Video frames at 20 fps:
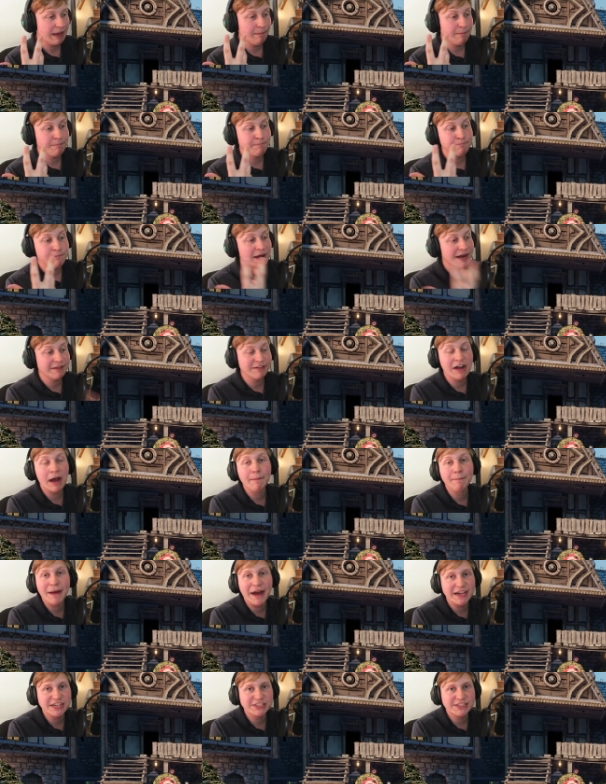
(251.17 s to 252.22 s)
It might have
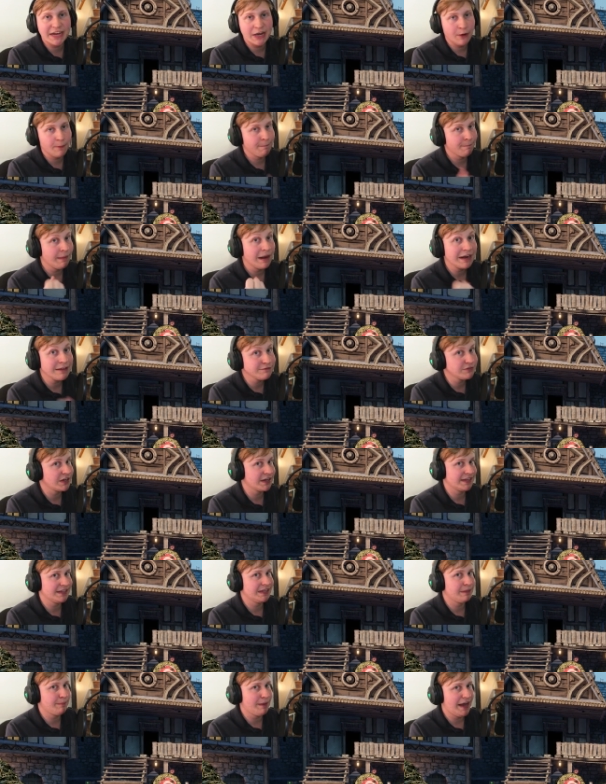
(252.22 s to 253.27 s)
got patched out, might have done
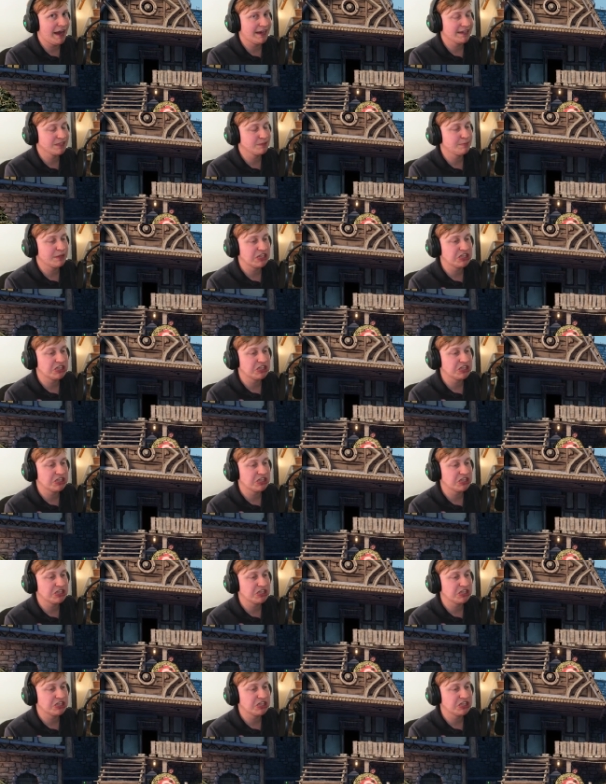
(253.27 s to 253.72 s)
it in the past,